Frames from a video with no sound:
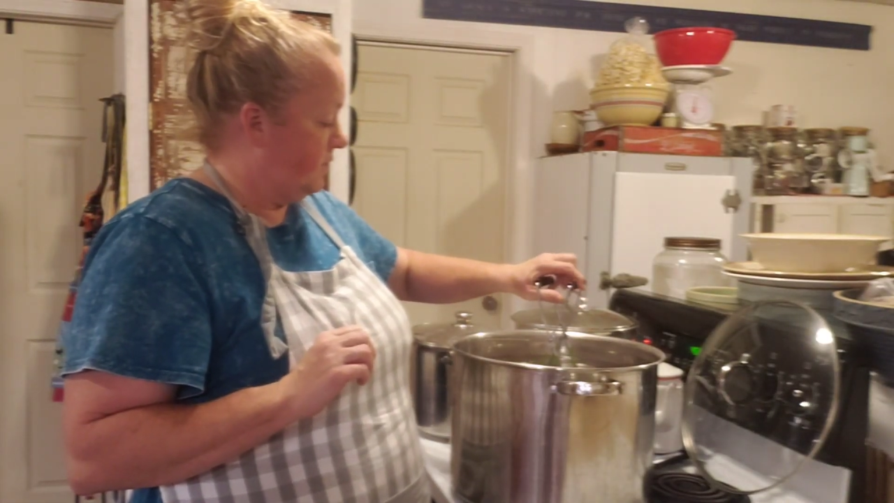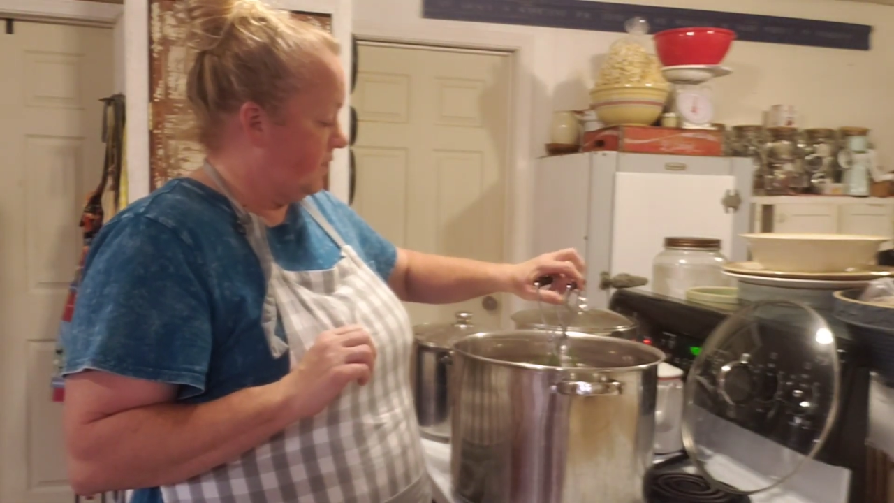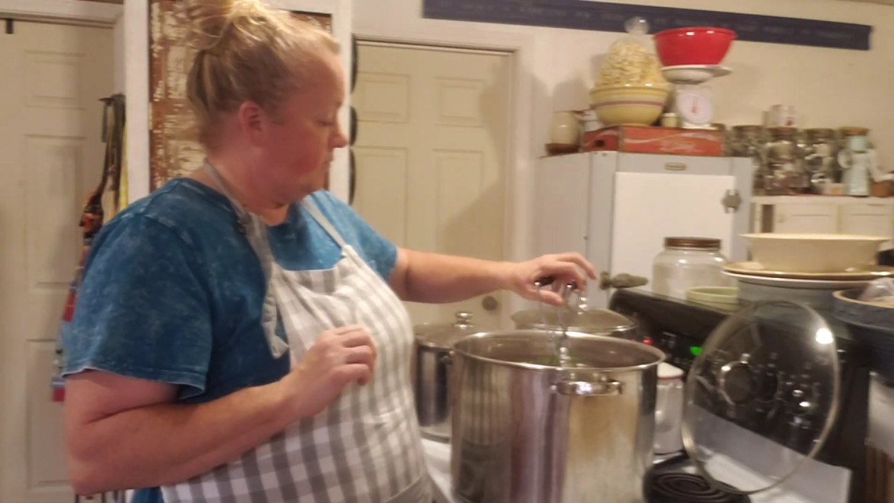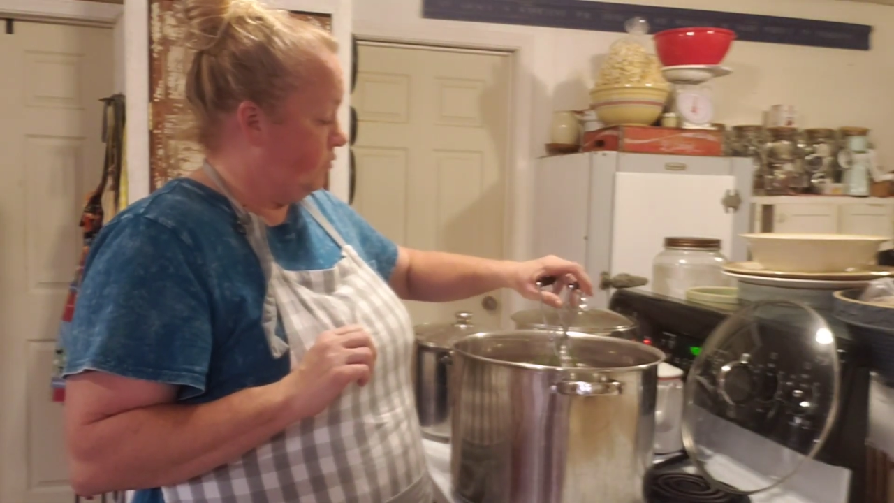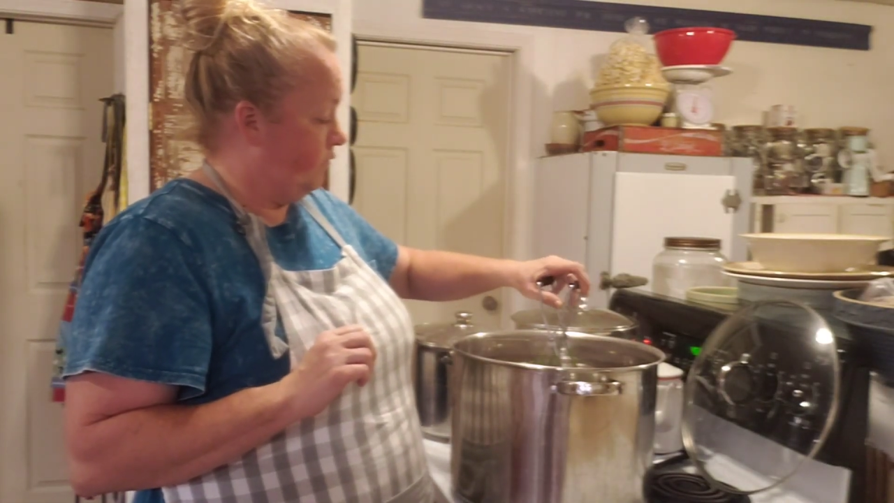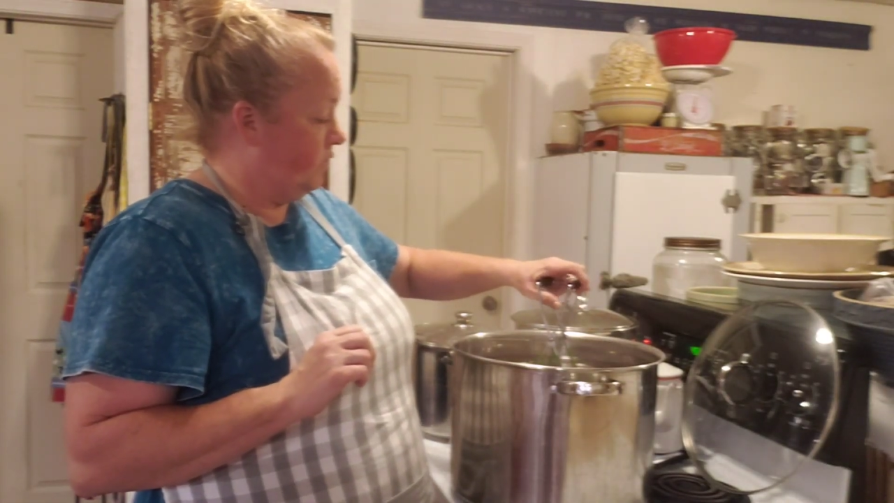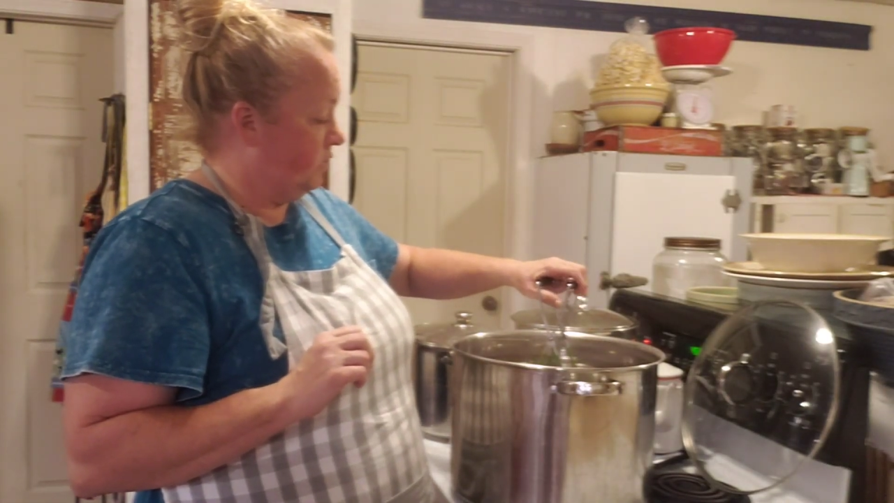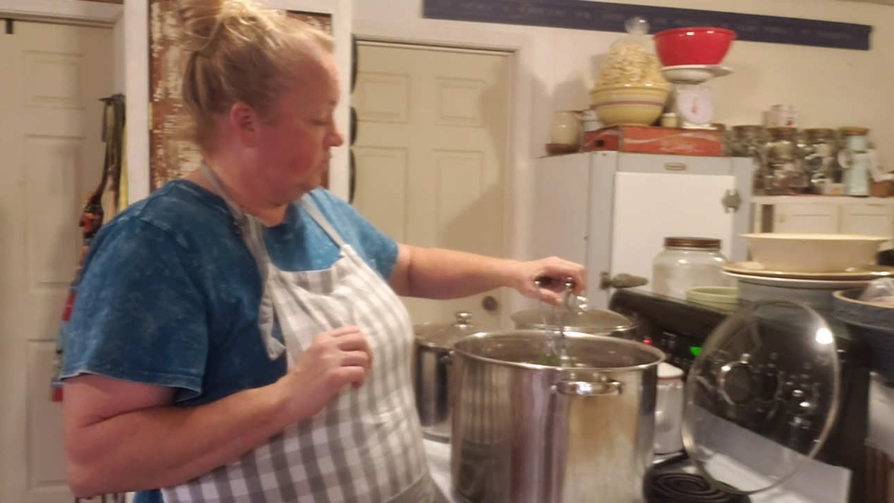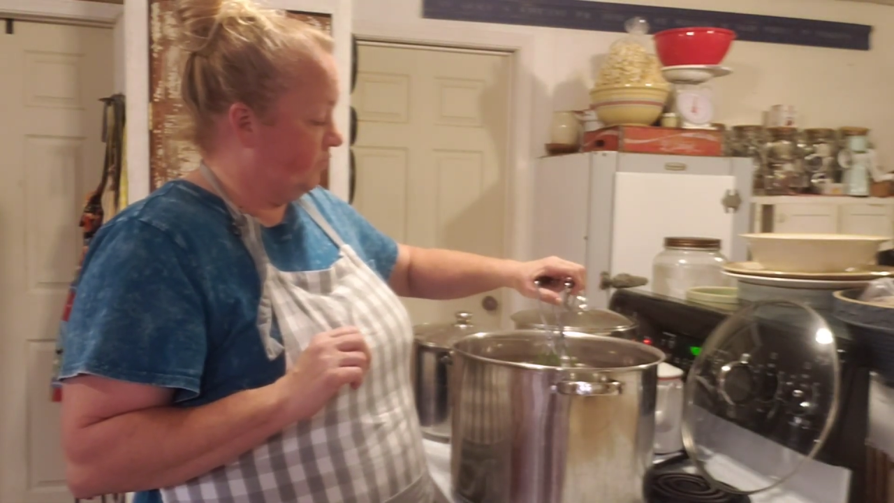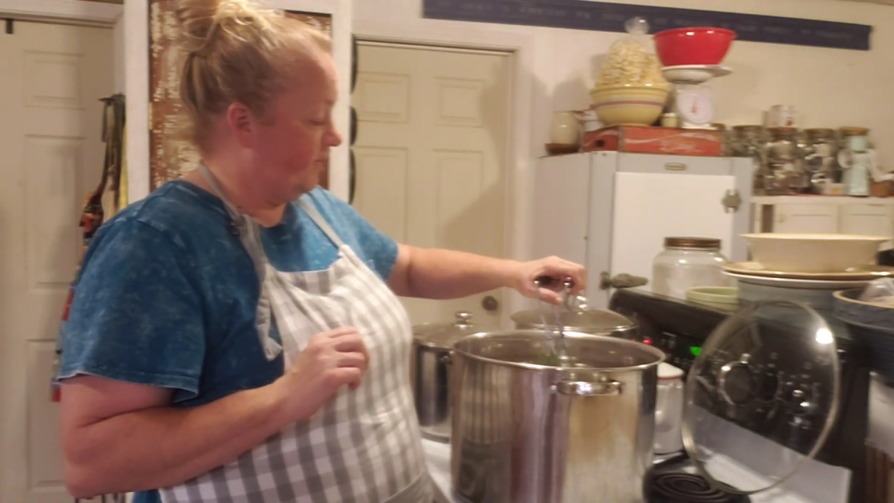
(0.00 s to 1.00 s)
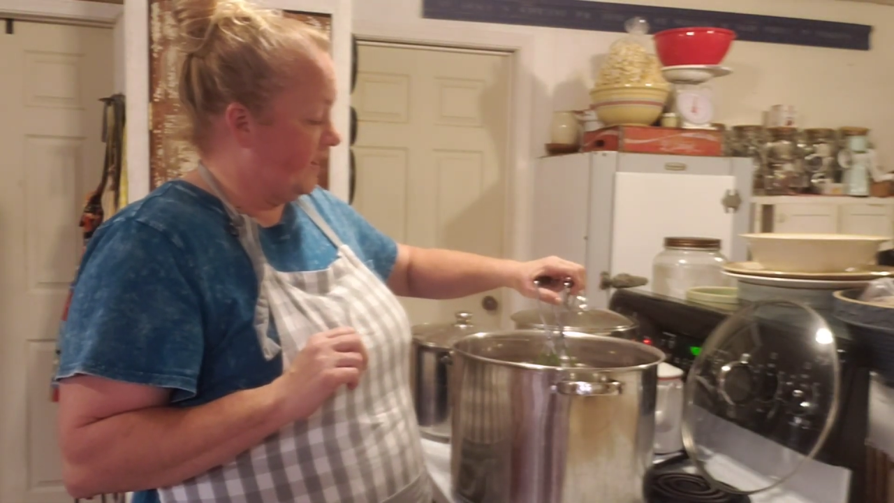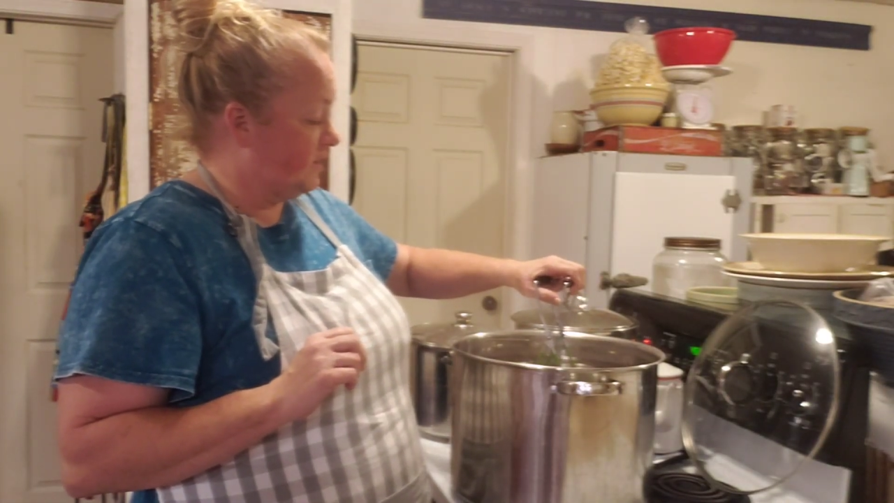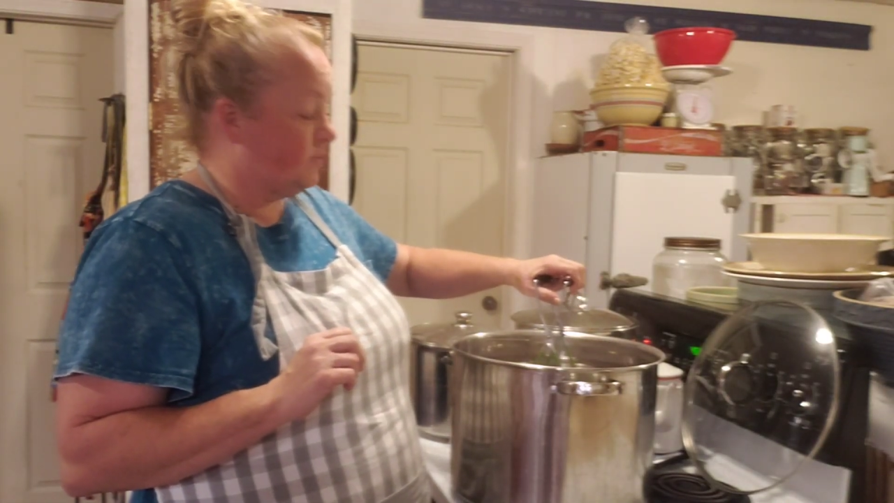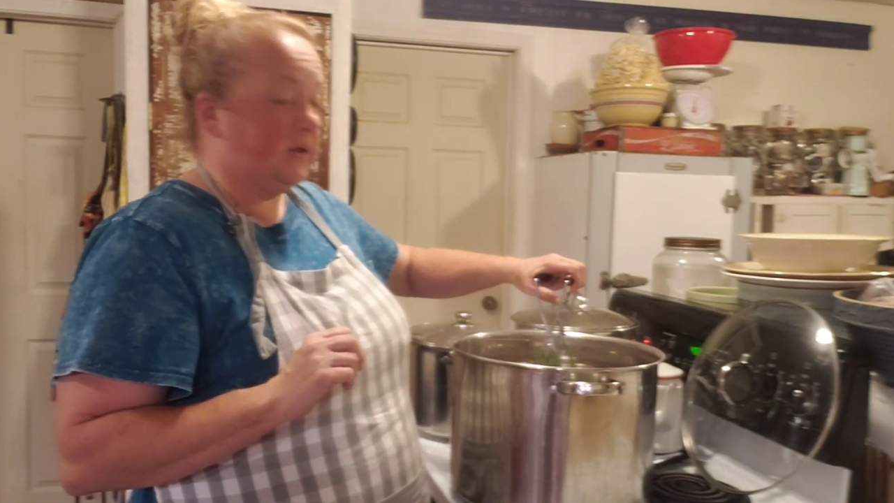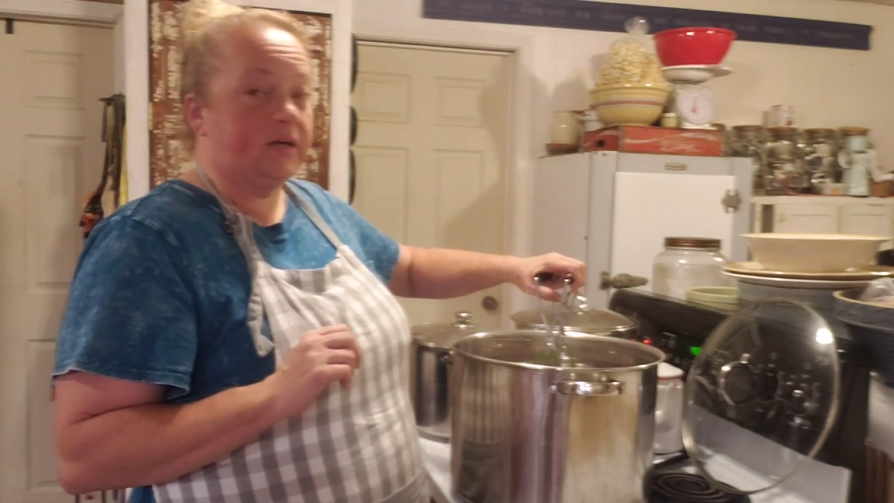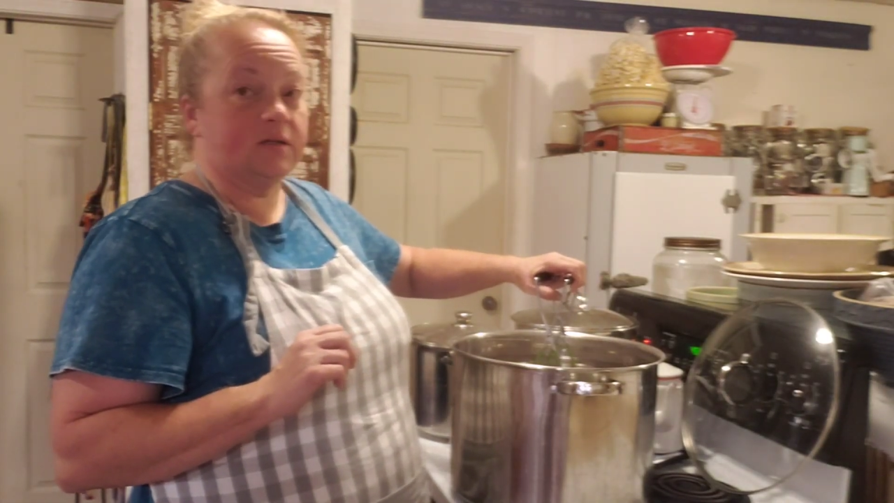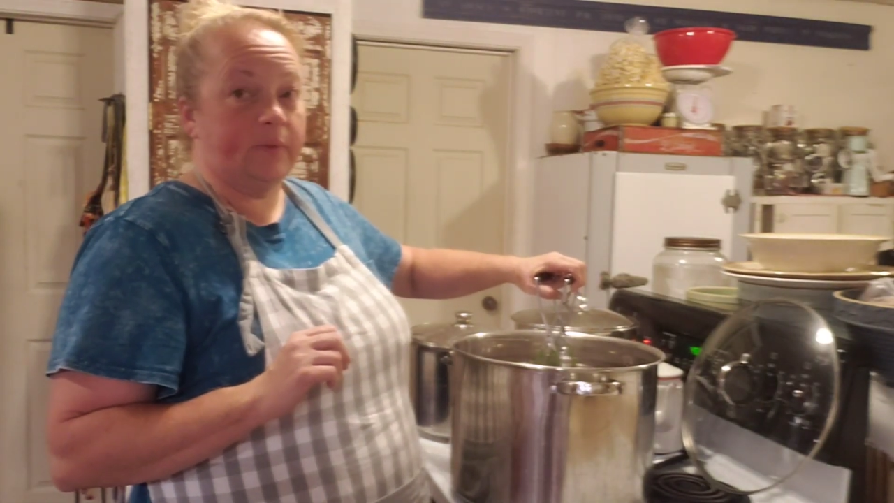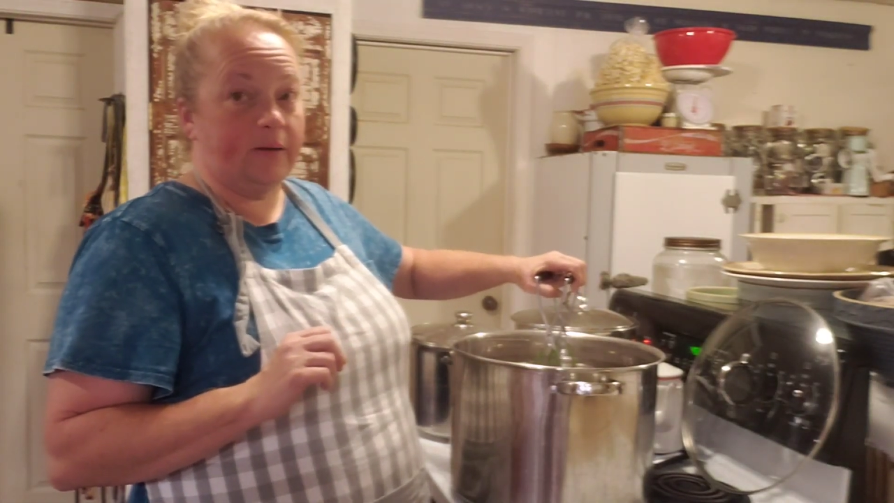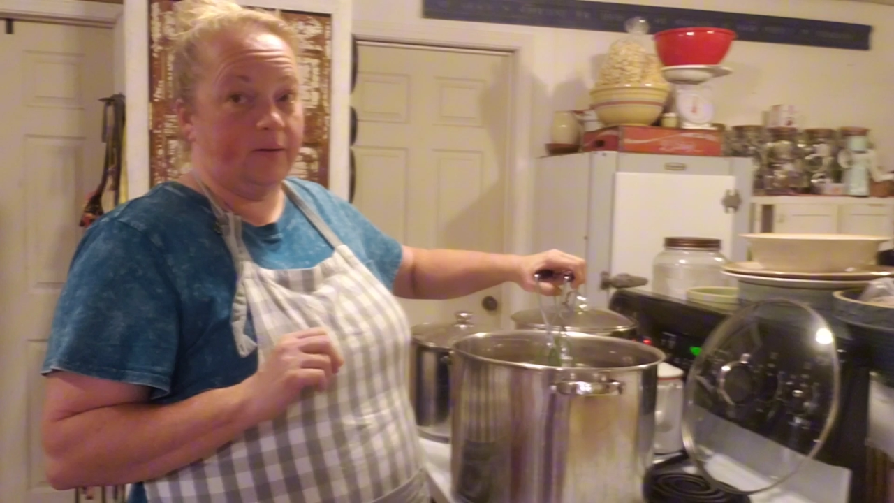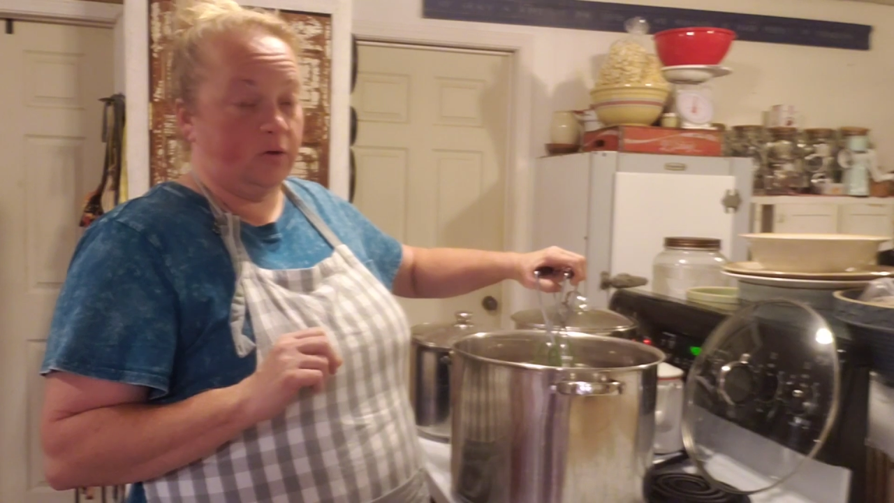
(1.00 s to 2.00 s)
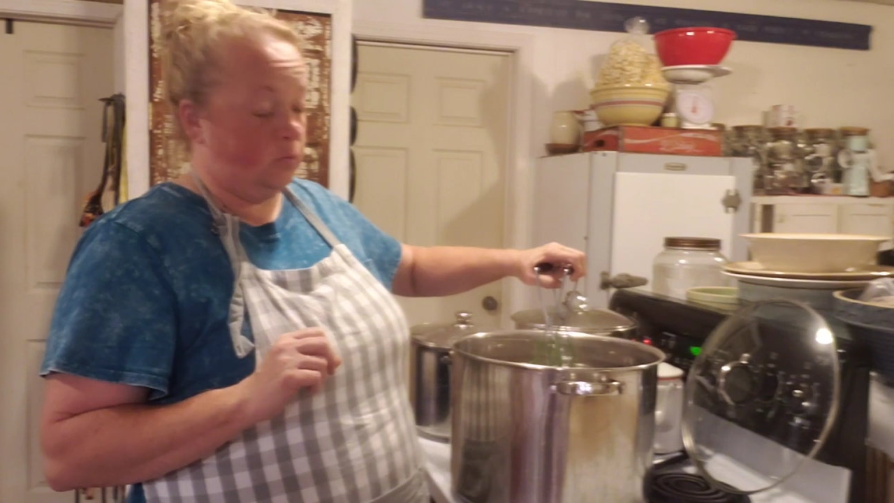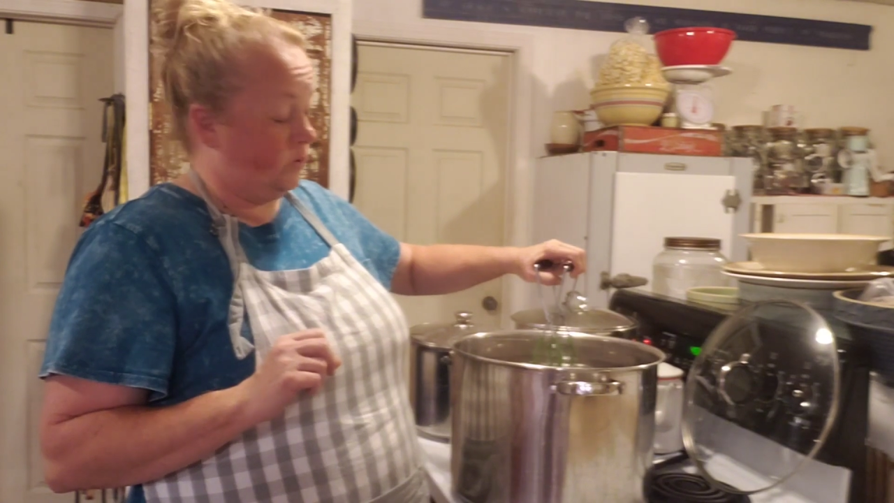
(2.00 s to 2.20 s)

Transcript: I'm moving a little fast because my little